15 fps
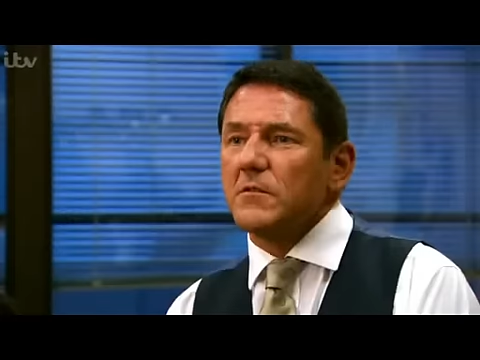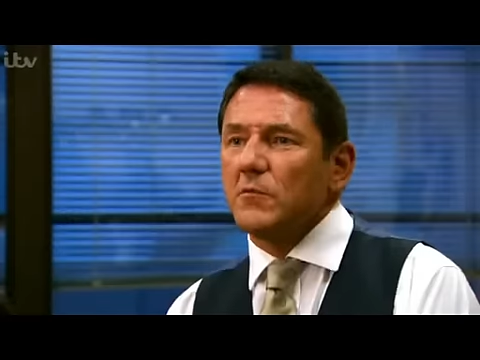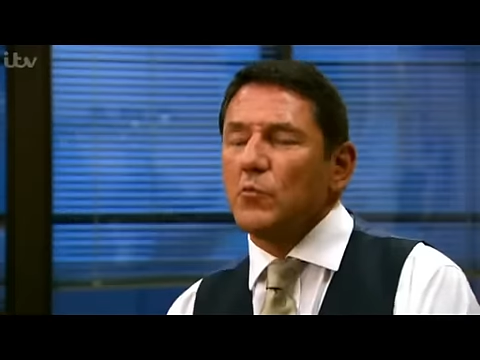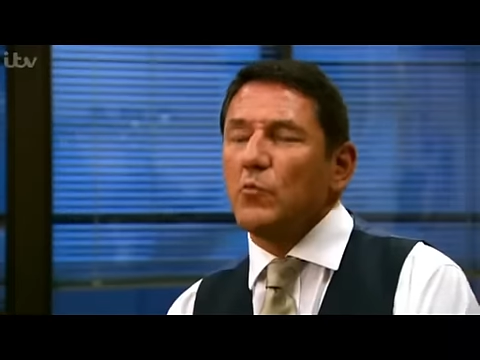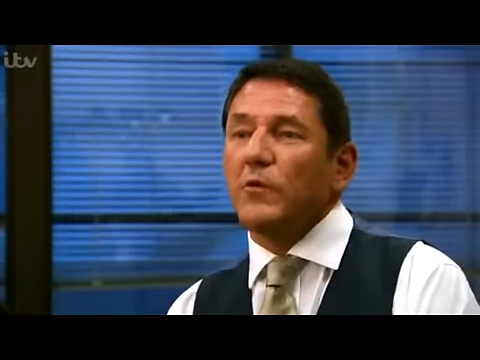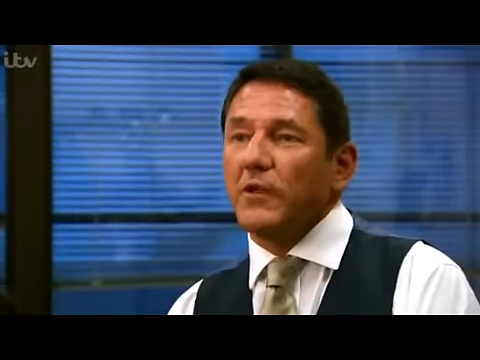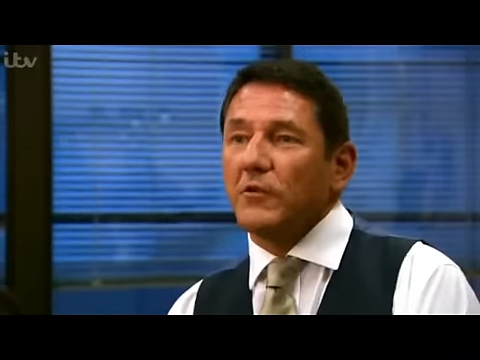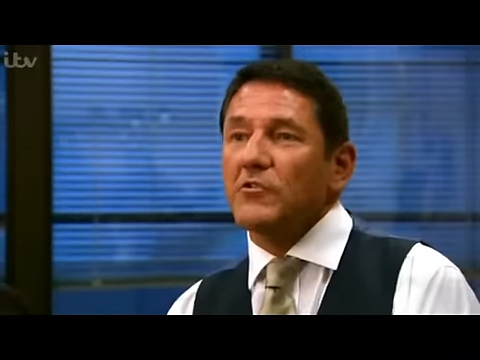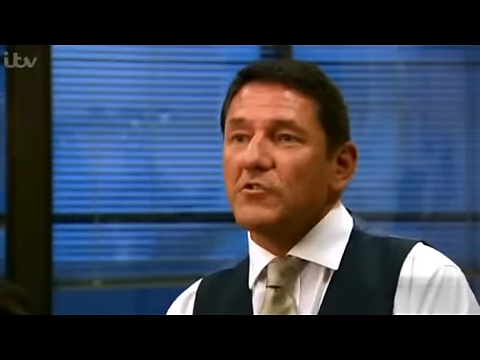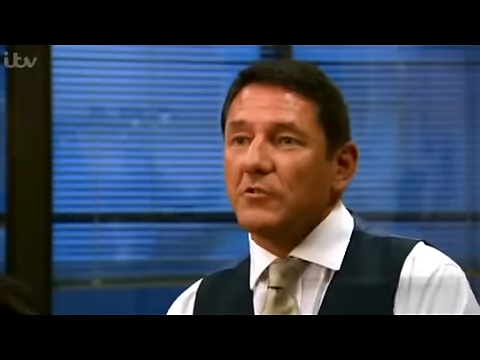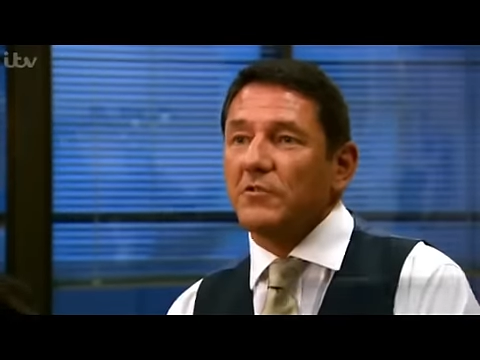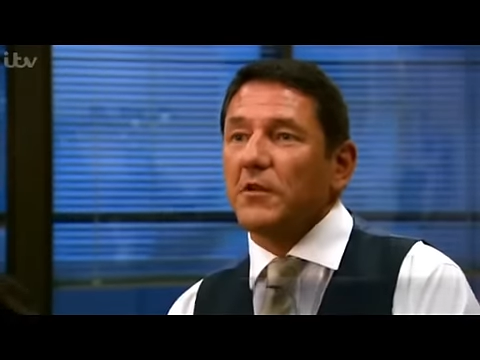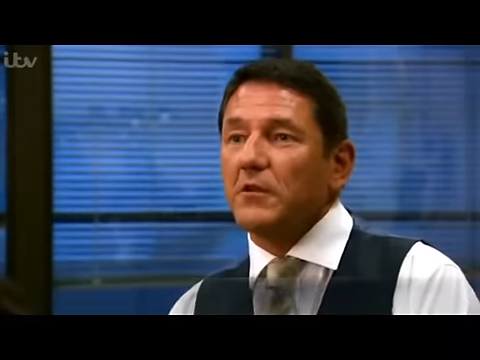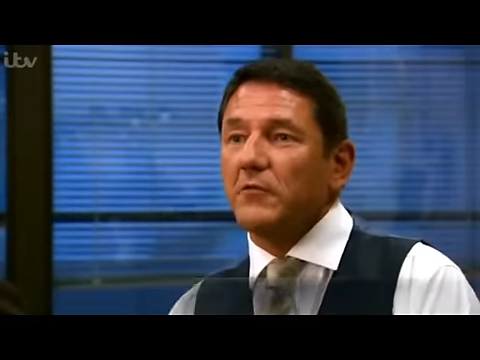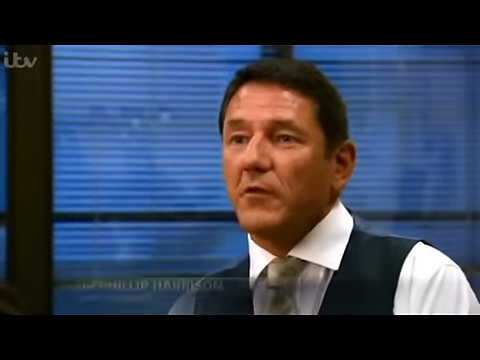a warning
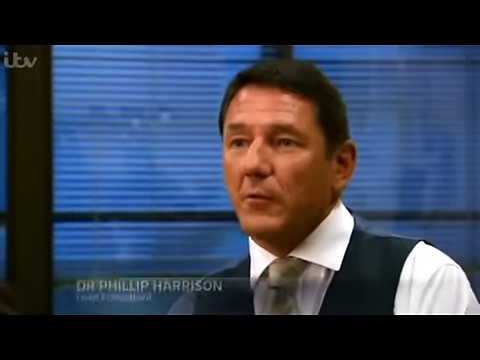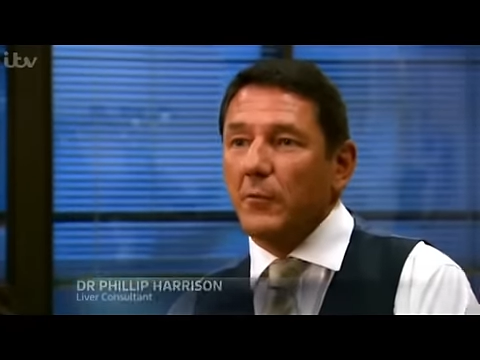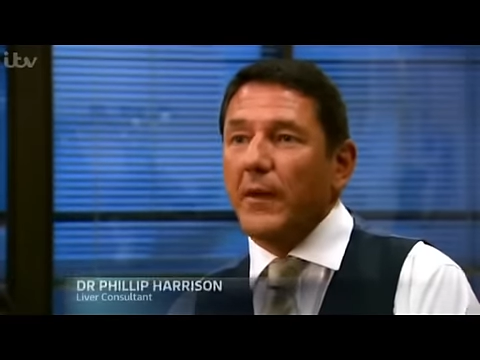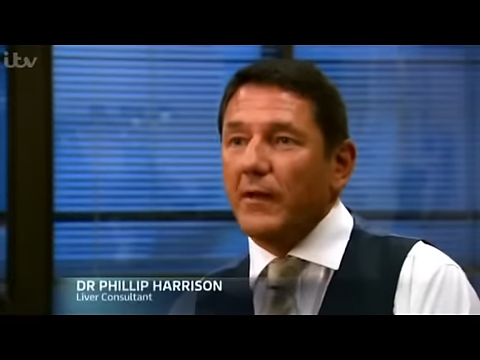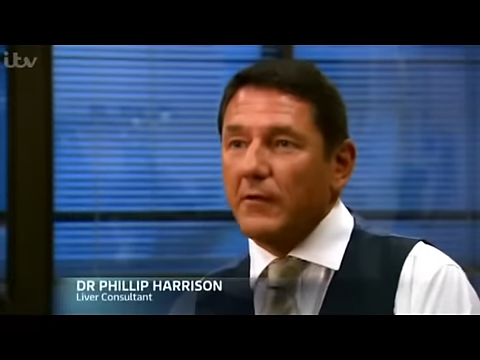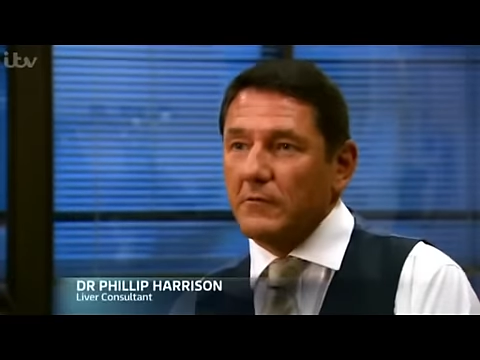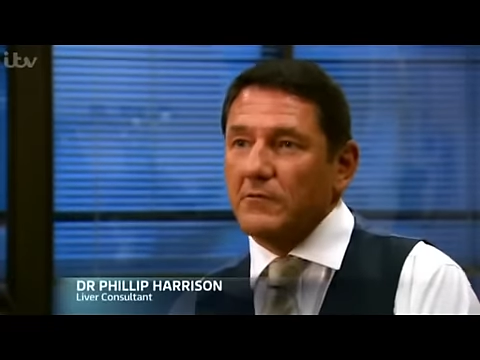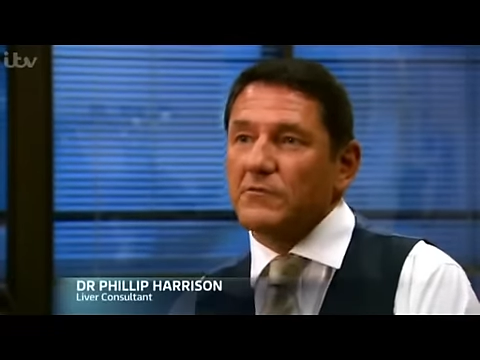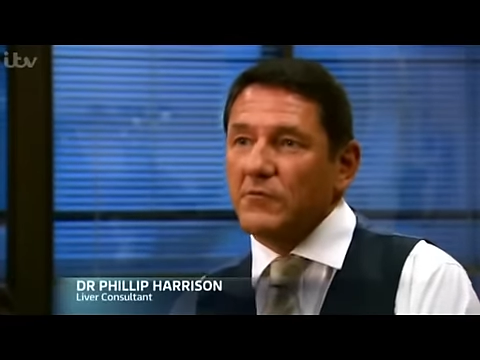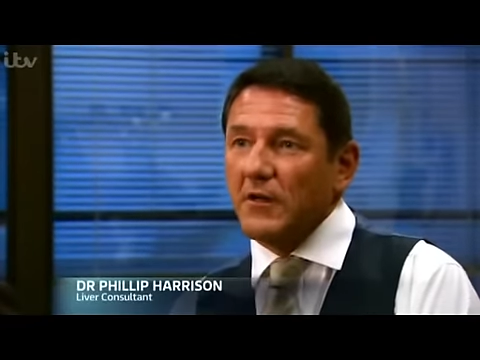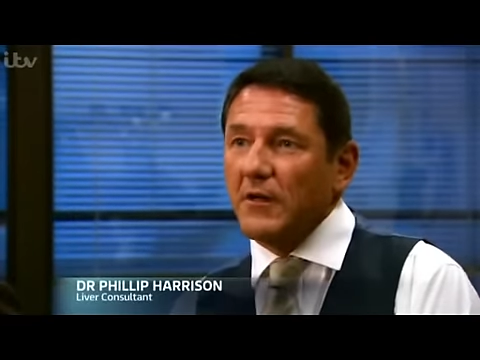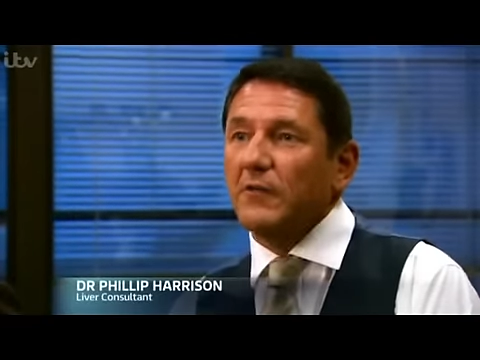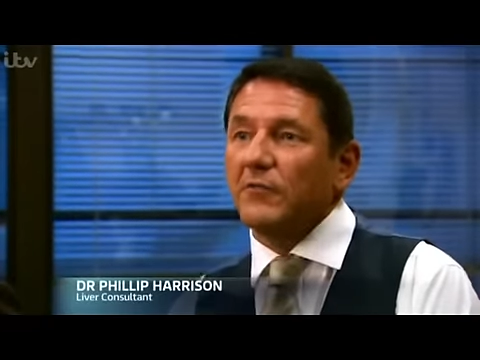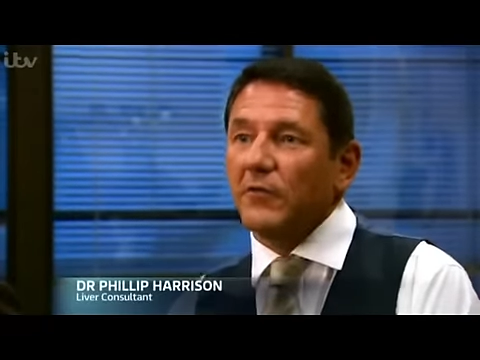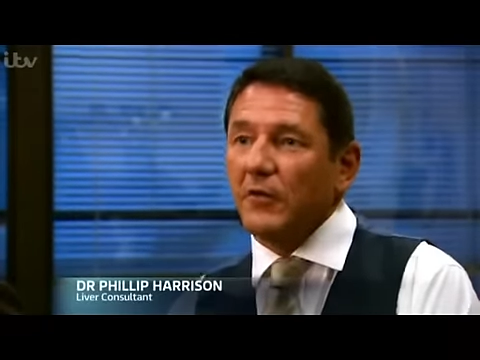shot over the bows,
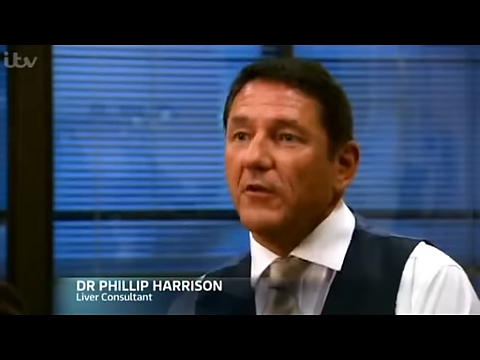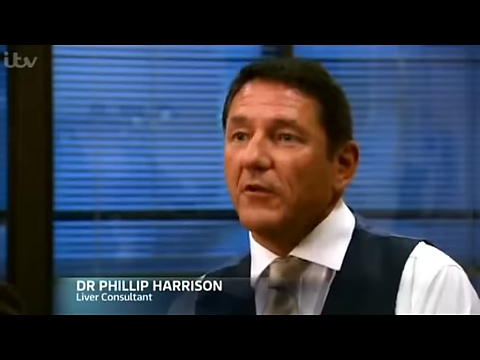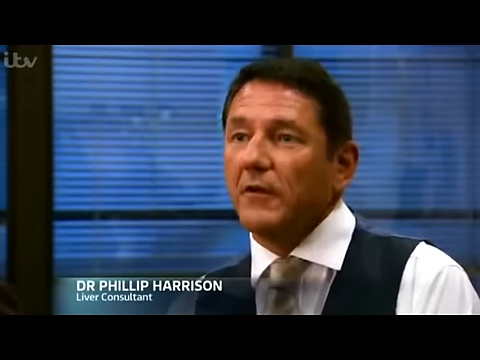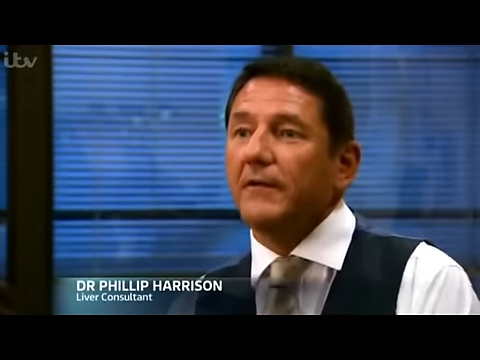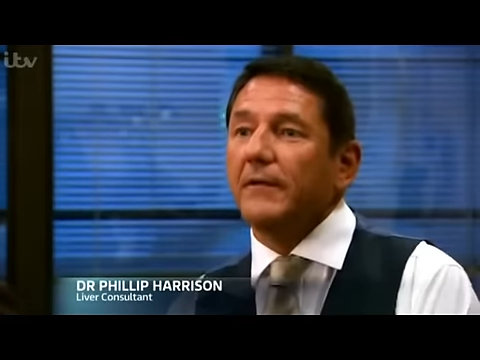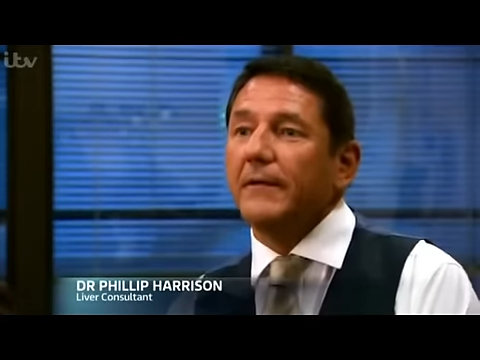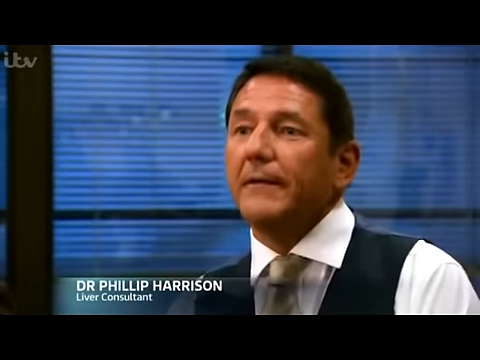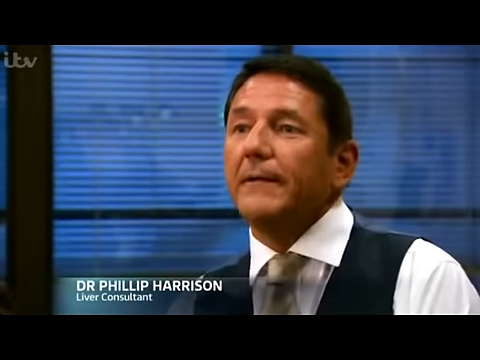really, for her.